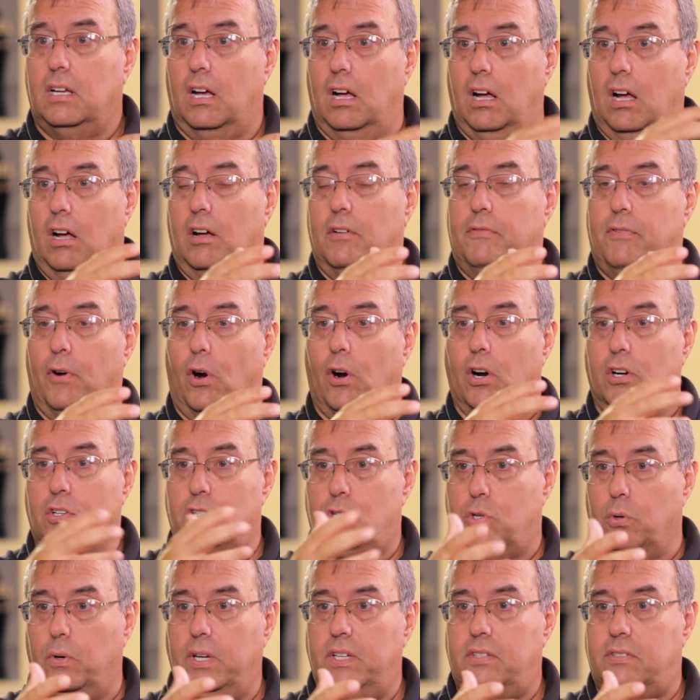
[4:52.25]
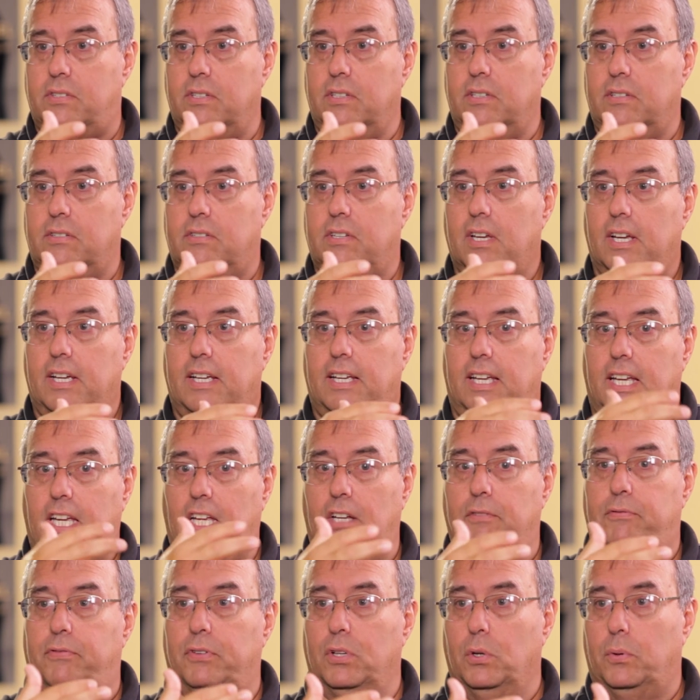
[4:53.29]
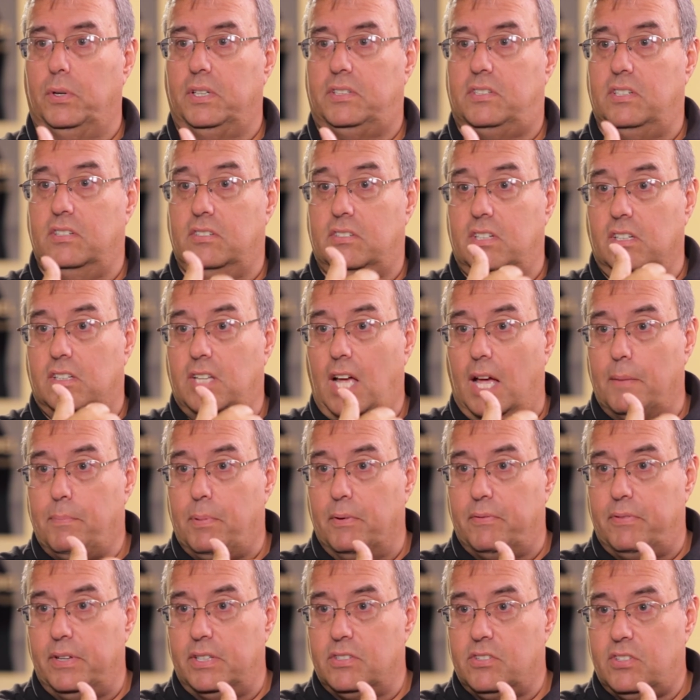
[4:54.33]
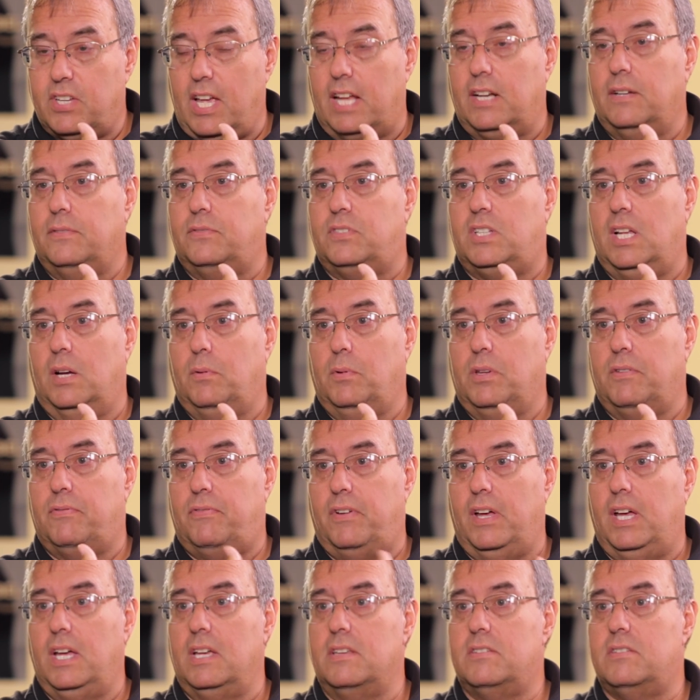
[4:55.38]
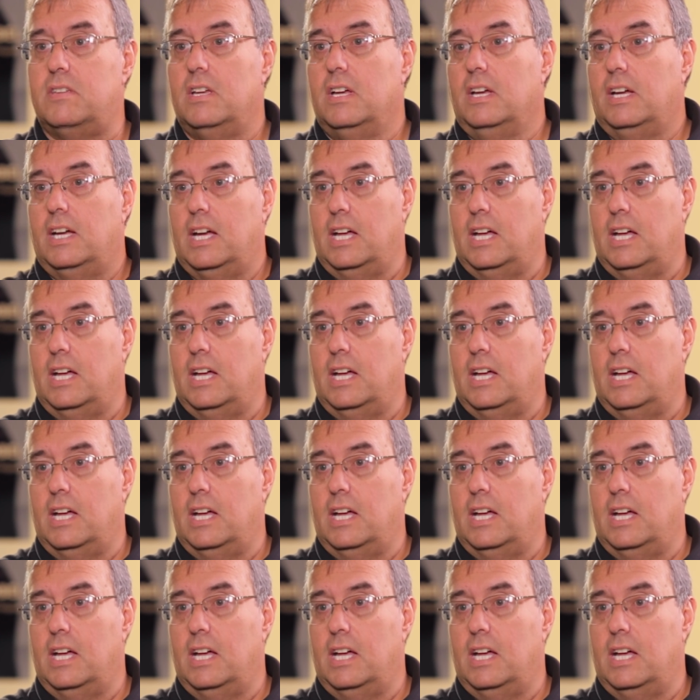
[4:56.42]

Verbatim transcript: of our choices influences the type of incentives that we face